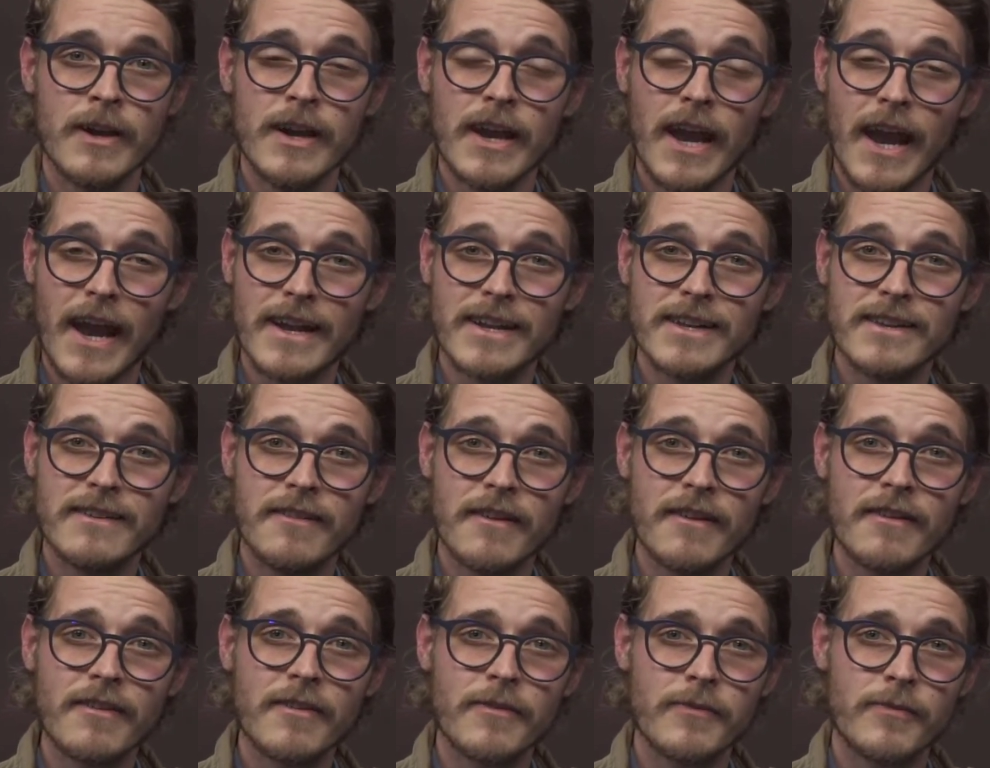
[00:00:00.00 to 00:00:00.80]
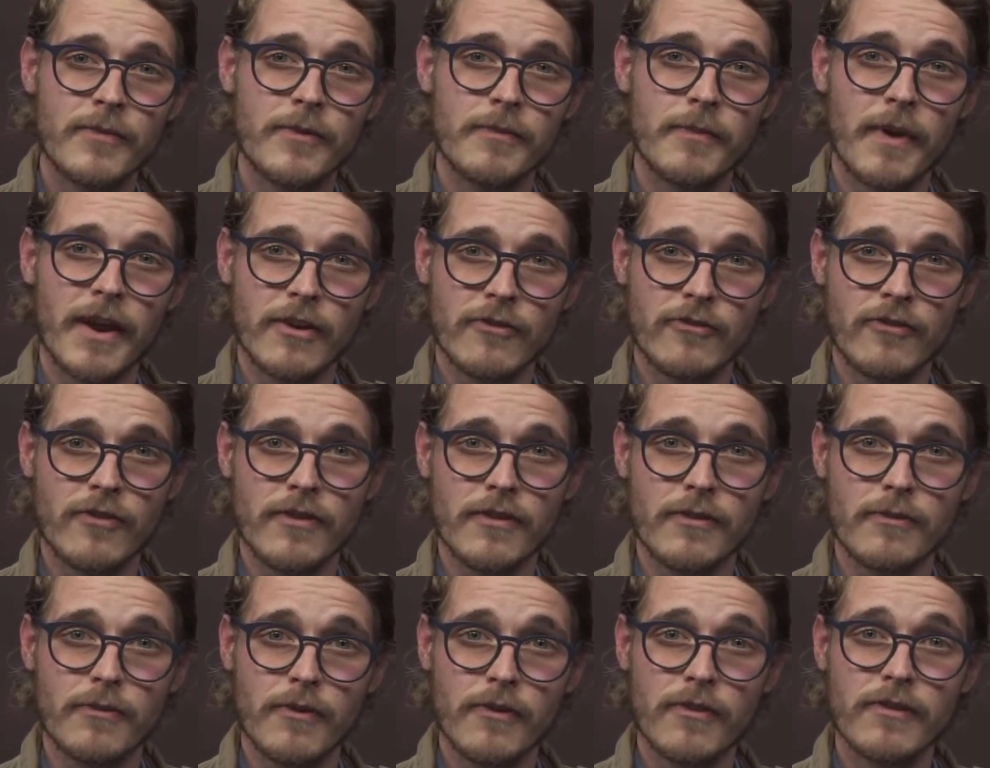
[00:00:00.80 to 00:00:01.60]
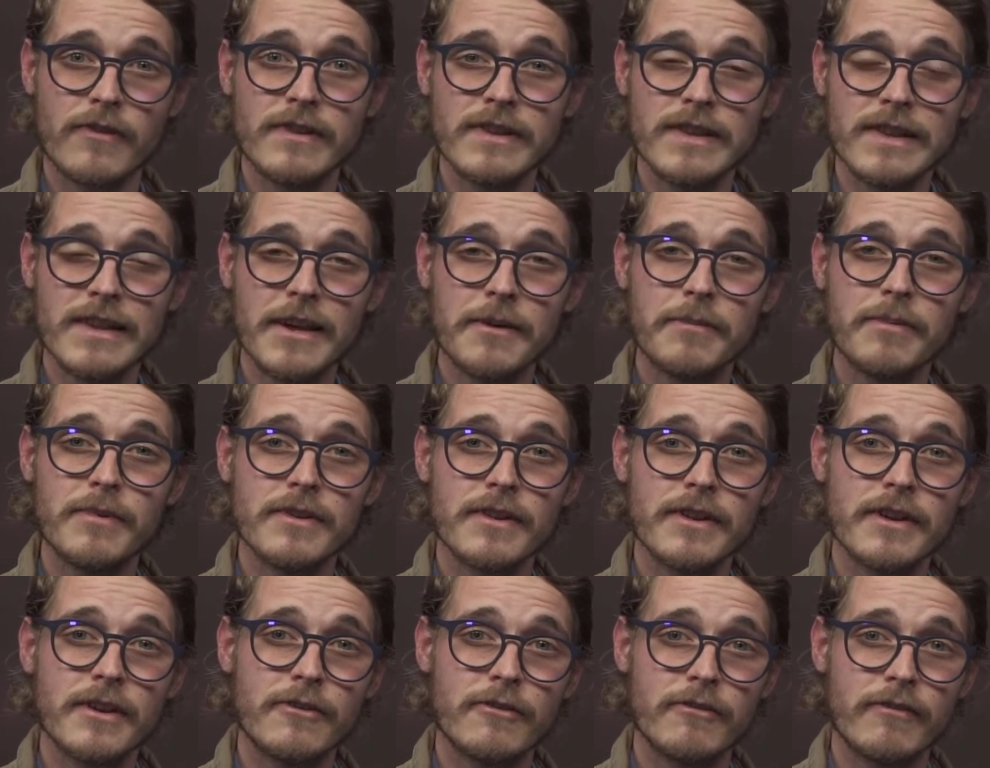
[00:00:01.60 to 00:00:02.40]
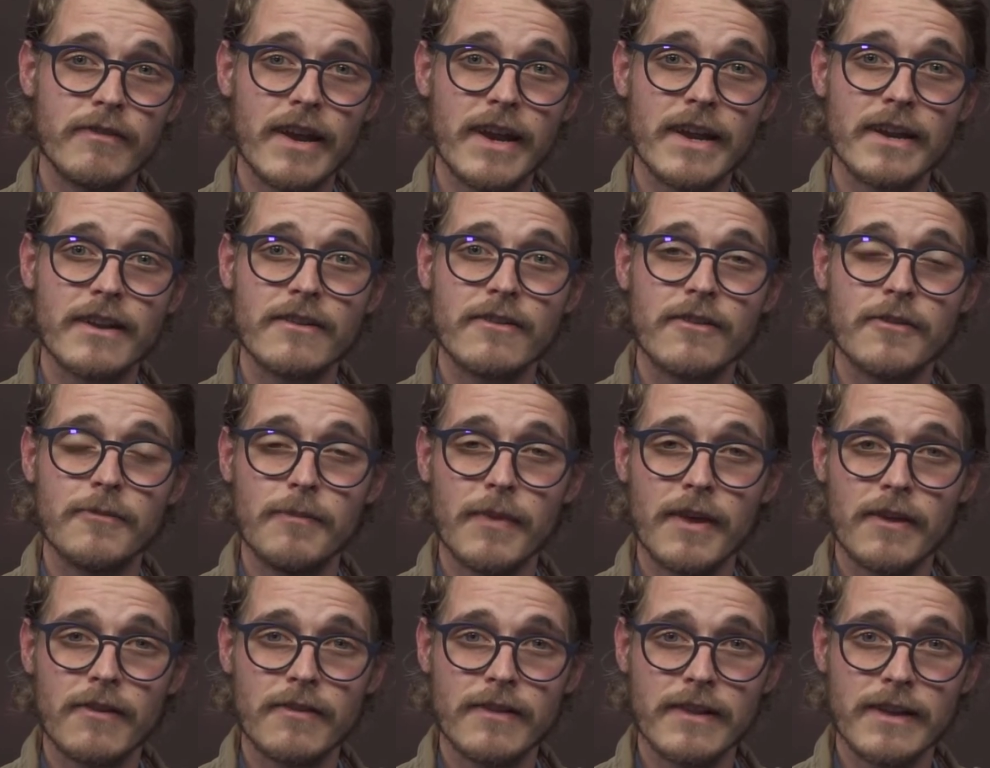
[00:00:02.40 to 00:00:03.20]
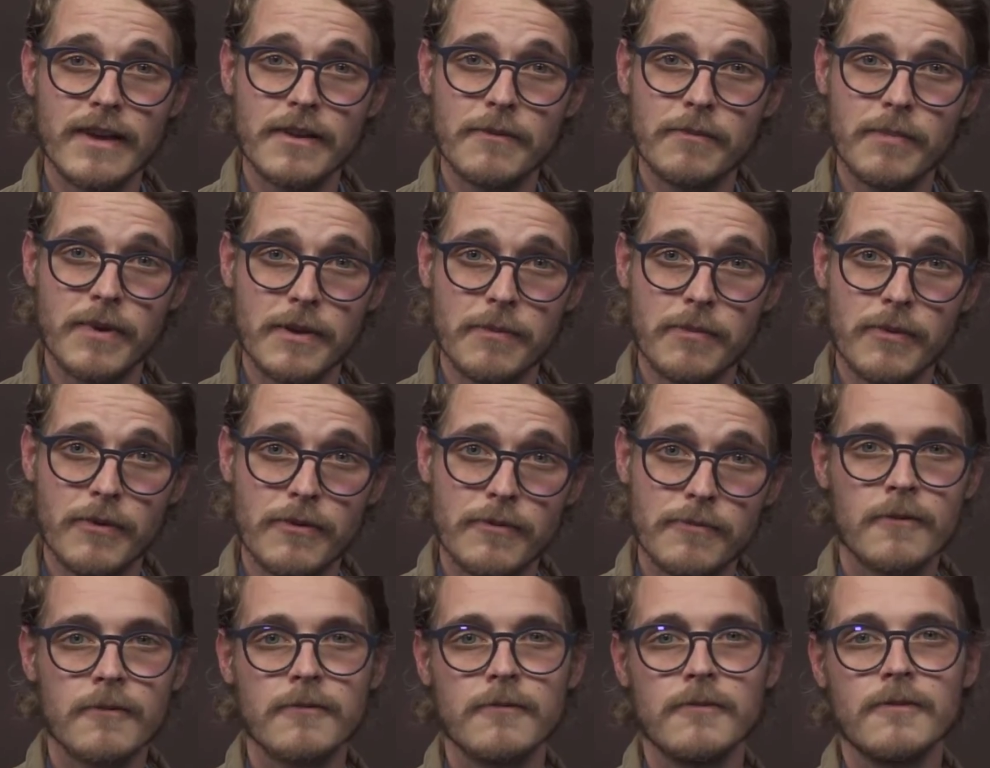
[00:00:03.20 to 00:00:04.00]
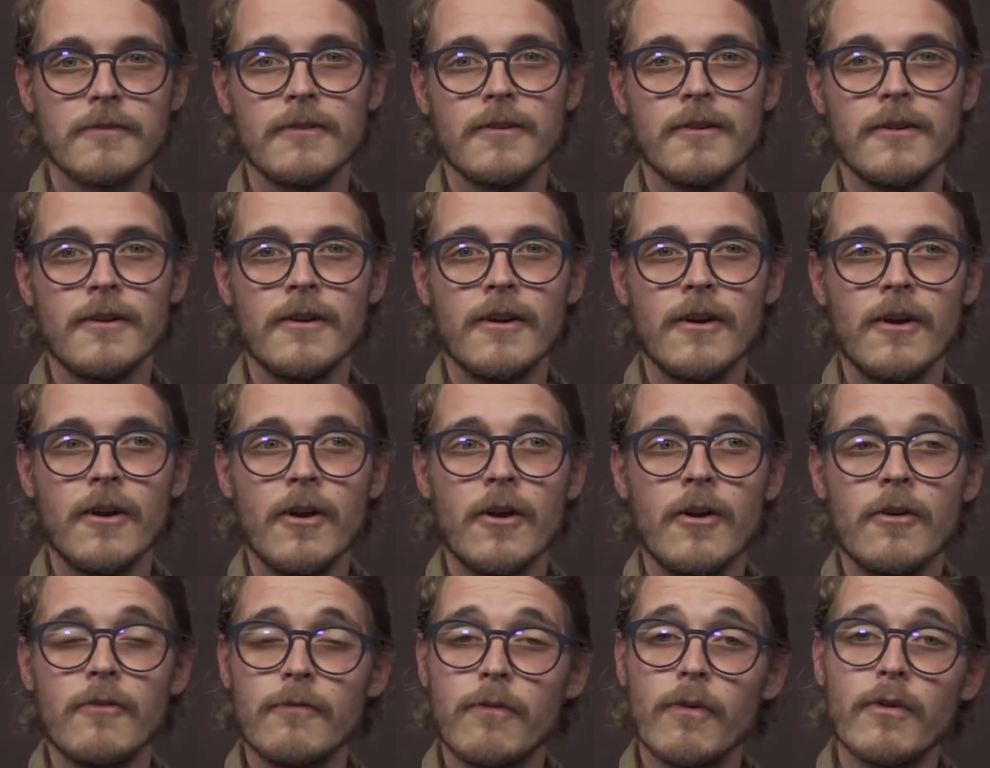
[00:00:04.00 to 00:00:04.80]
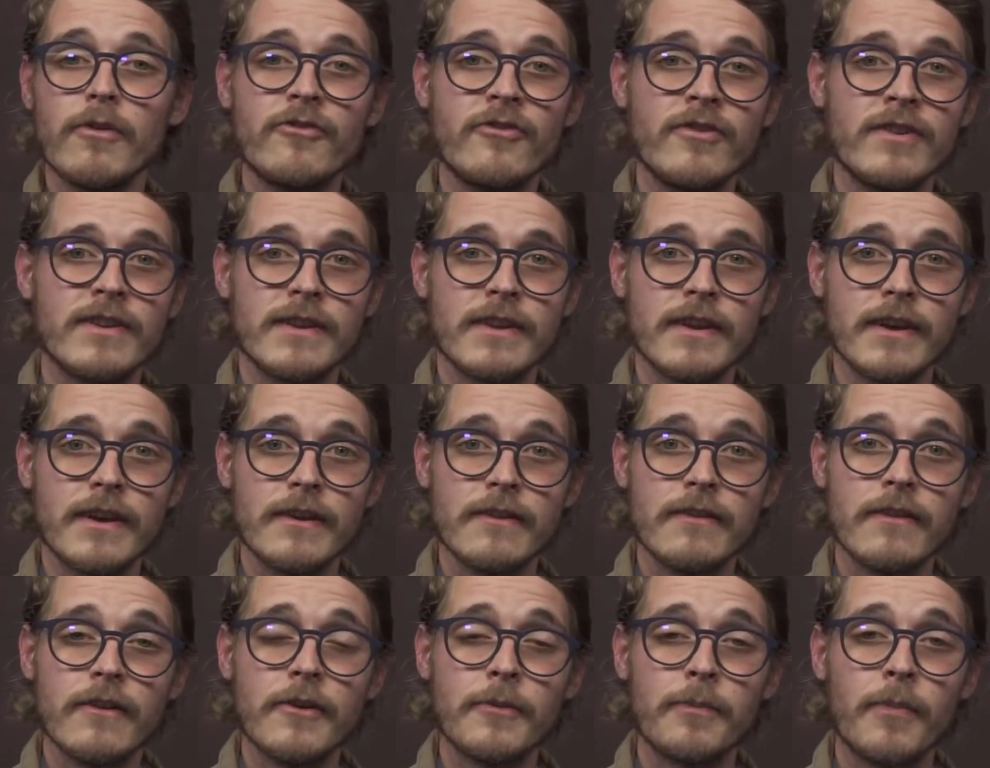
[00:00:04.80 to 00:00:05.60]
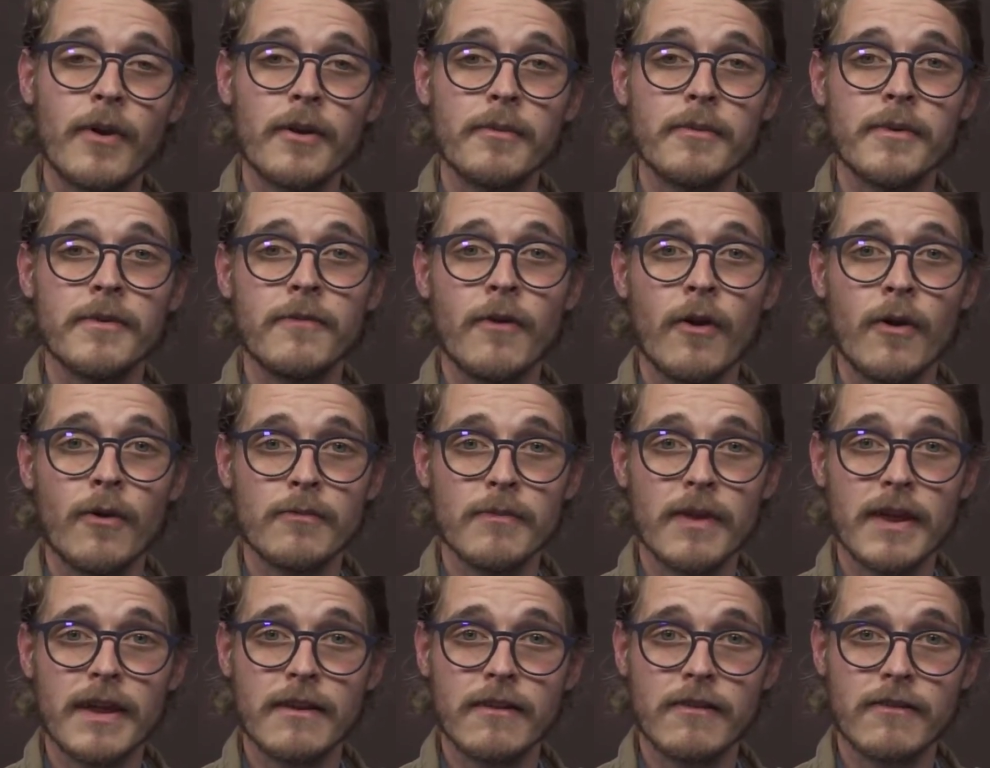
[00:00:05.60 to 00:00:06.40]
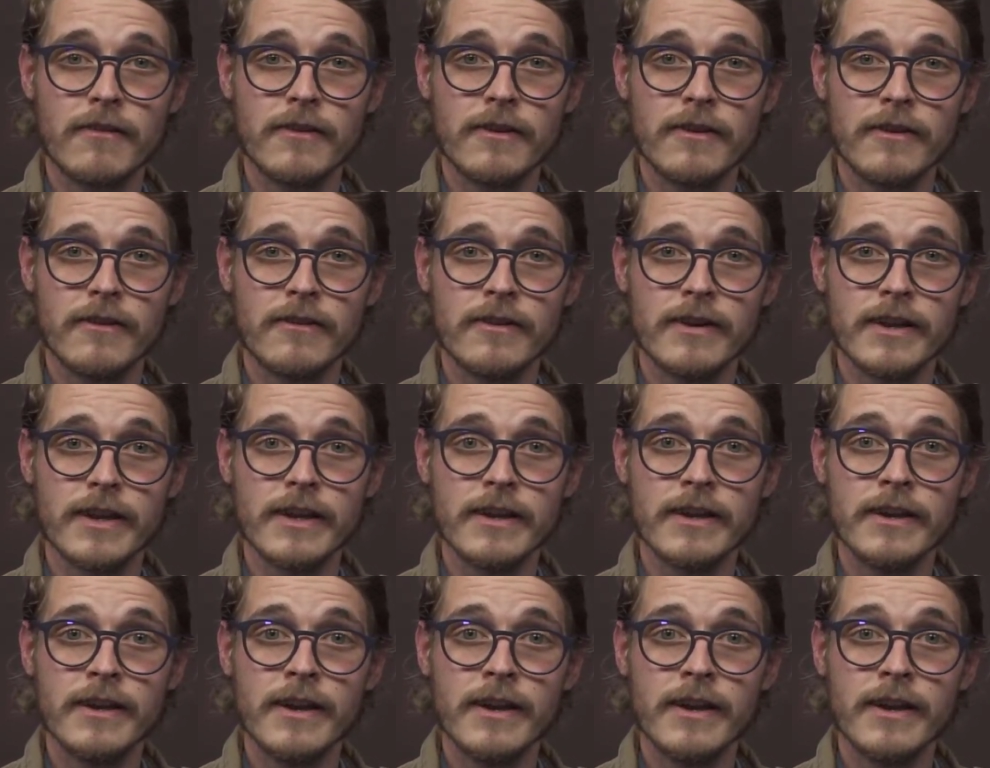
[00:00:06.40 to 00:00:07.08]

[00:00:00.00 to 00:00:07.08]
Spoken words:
And disinformation was deliberately created to mislead people. Fortunately, the Department of Homeland Security